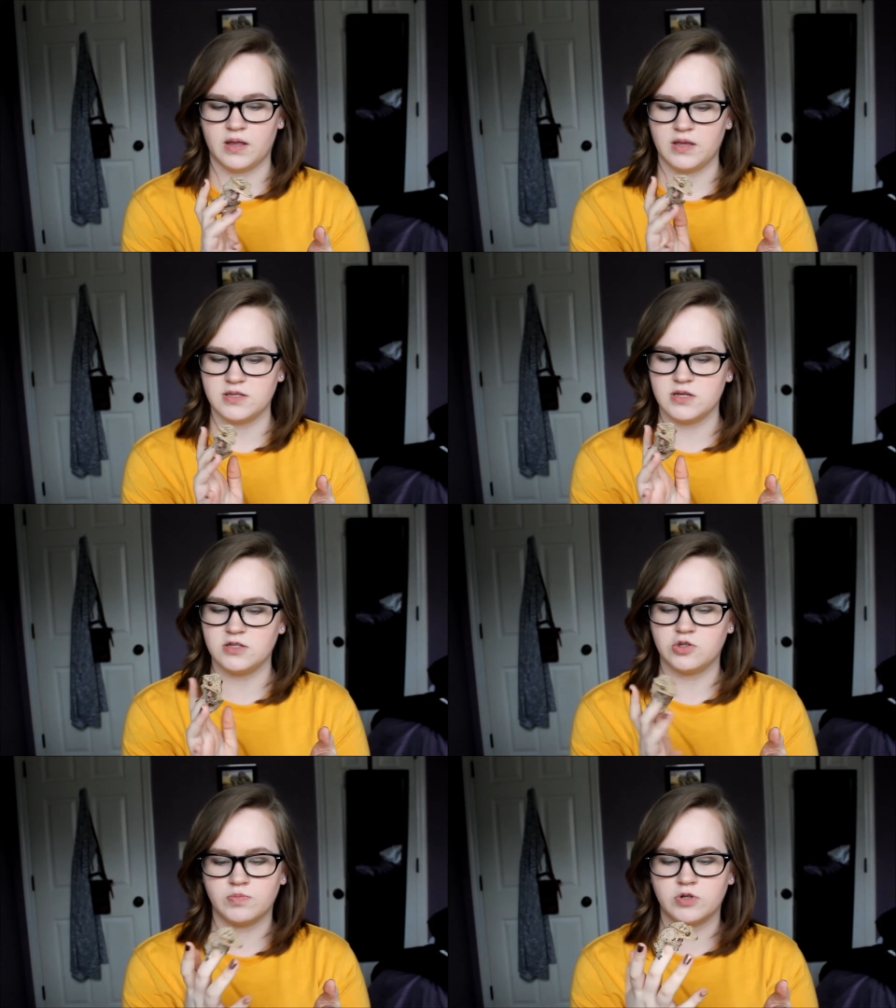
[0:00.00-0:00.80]
He's not a
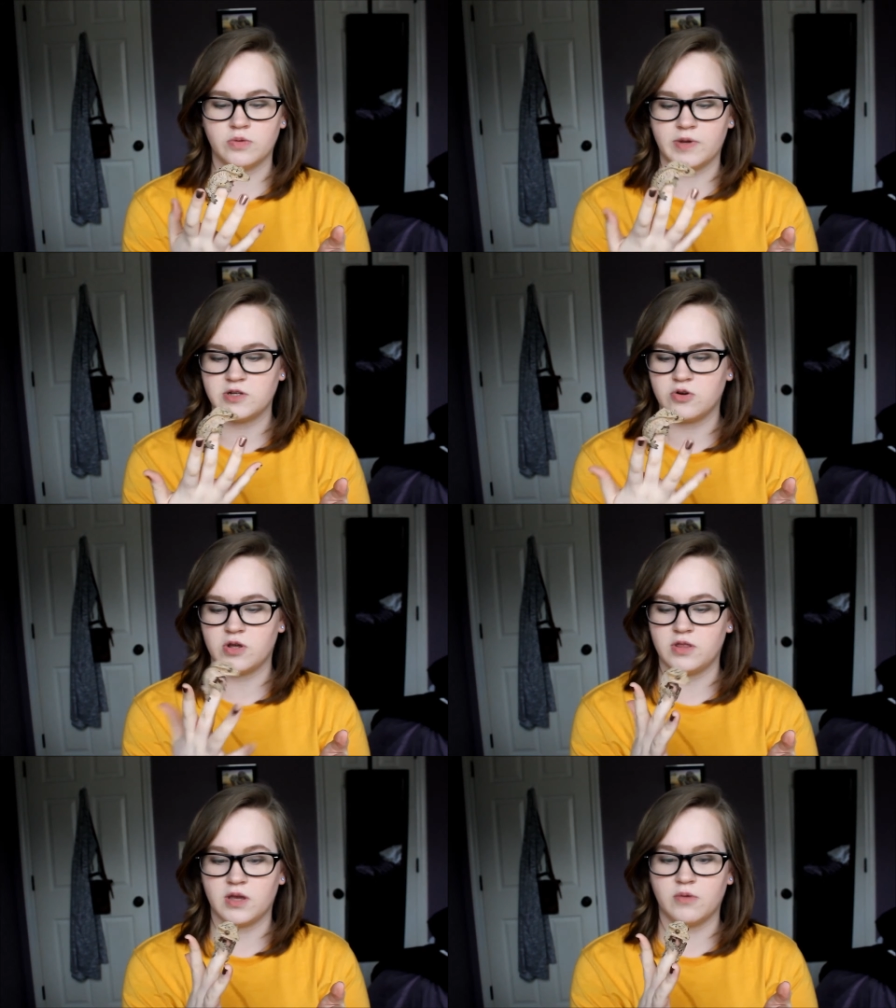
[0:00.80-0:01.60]
super Dalmatian or
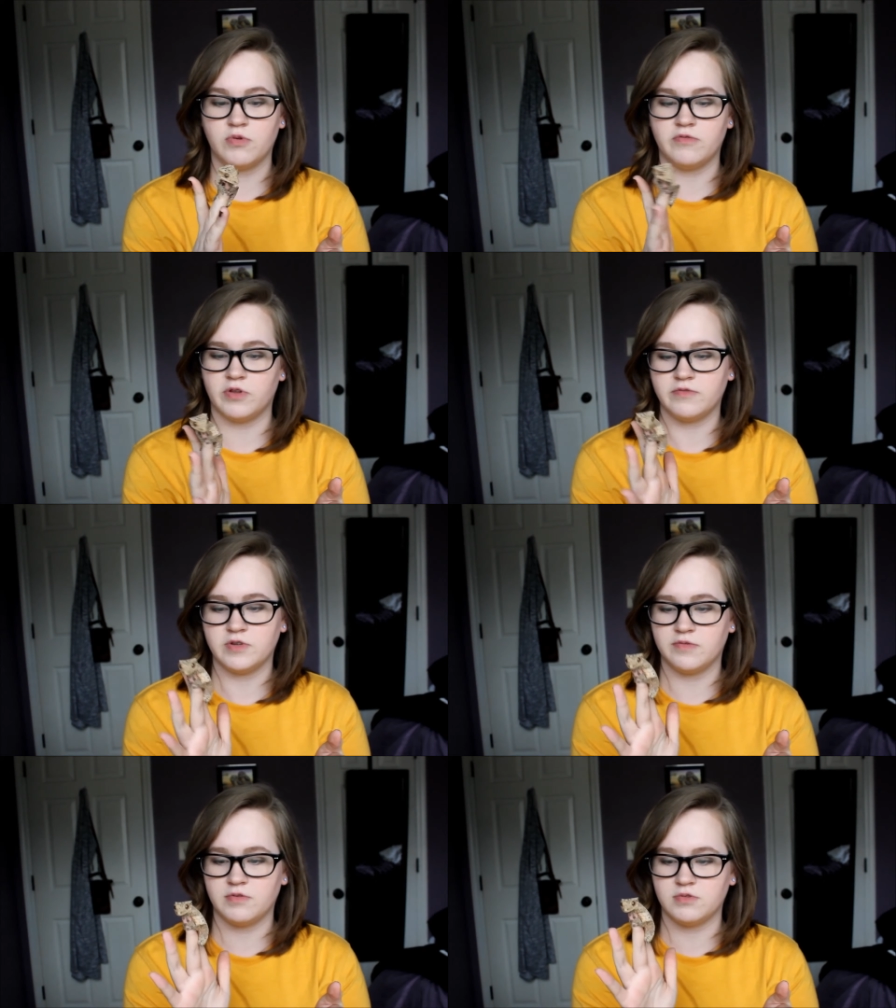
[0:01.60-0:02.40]
anything. I would have loved
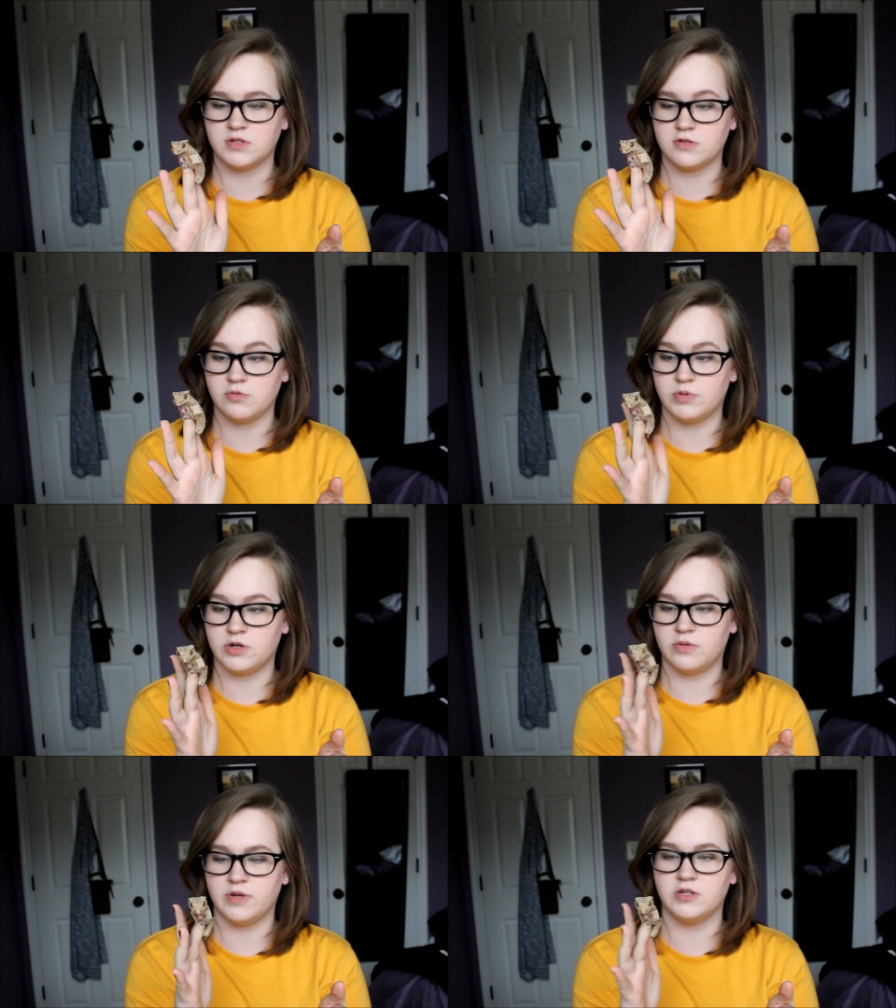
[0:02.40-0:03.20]
if he was a super
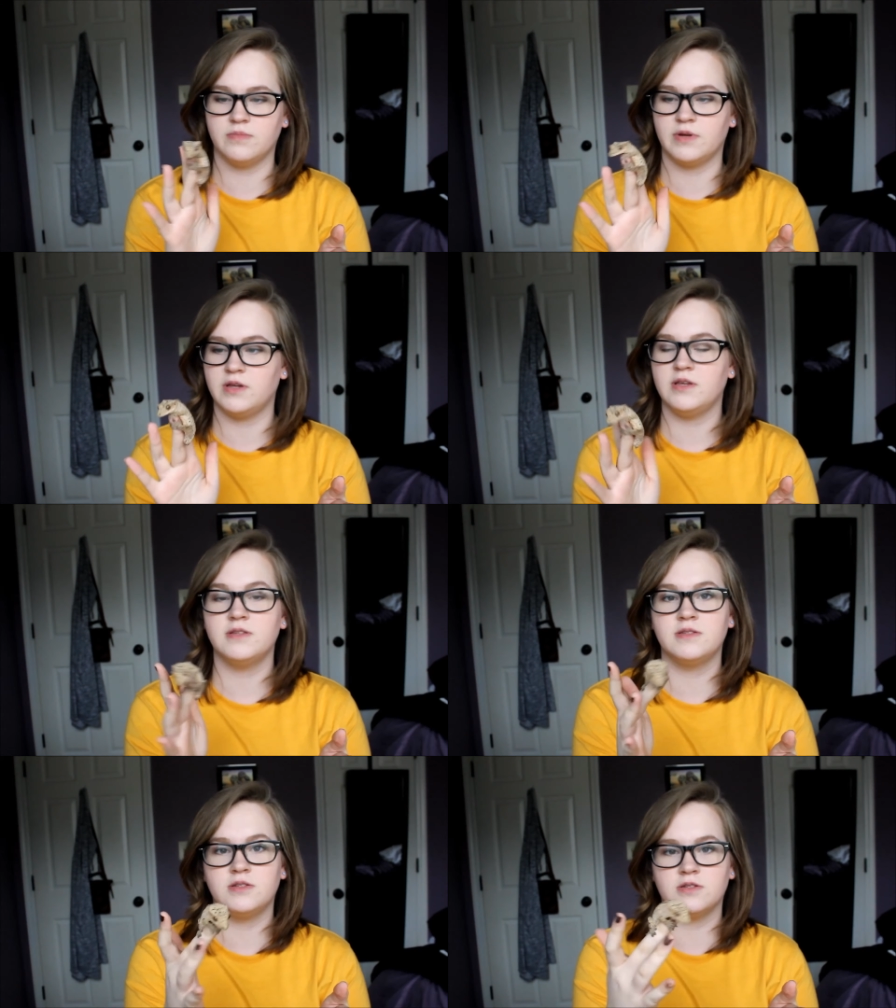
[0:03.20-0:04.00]
Dalmatian, but
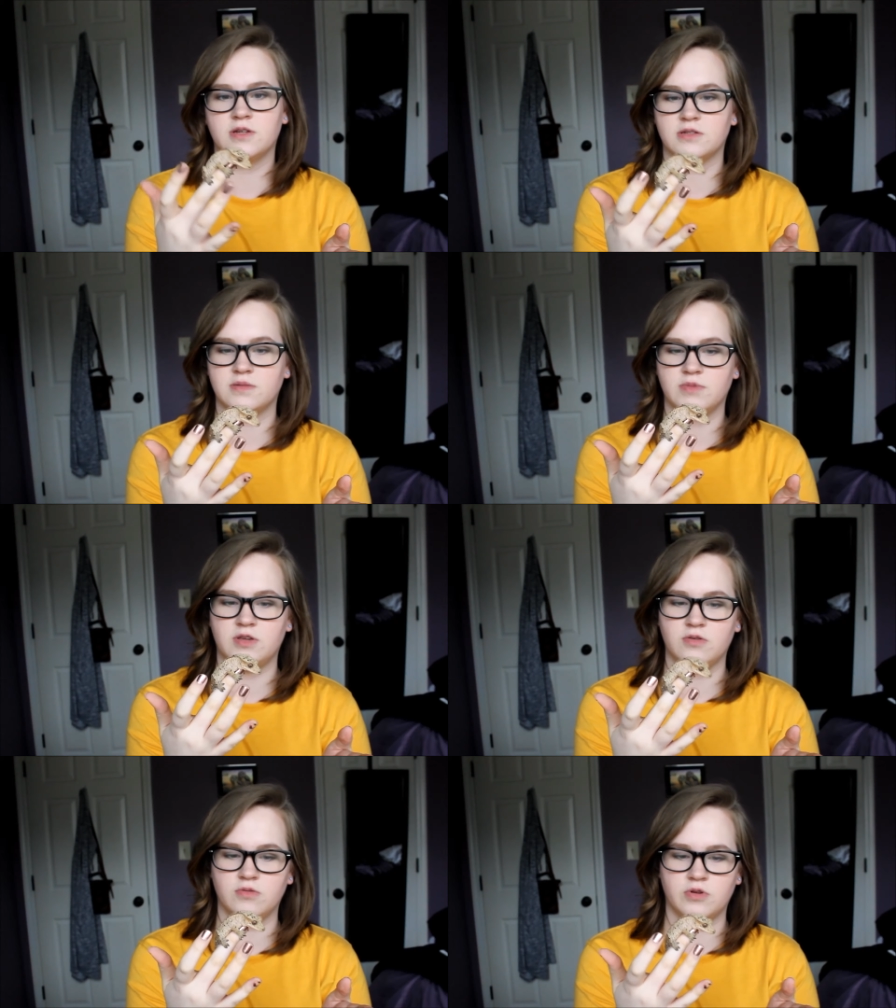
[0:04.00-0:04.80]
he's just got some
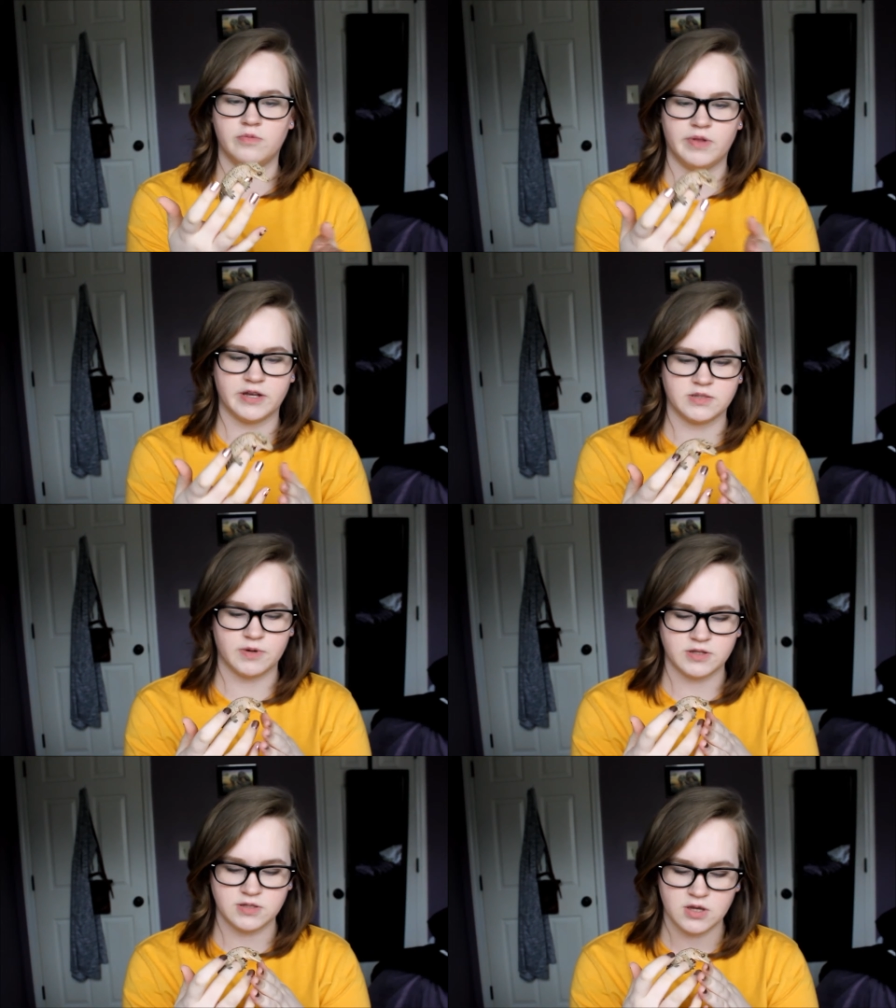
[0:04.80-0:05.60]
cute little black
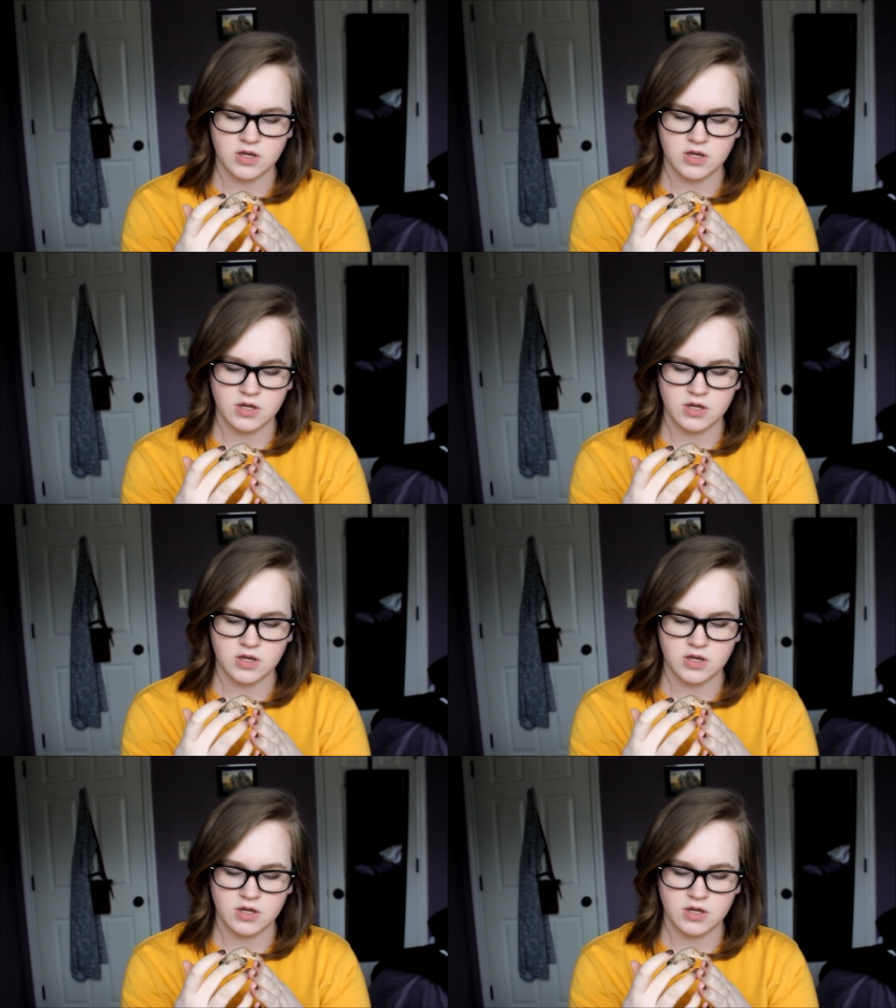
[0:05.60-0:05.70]
spots.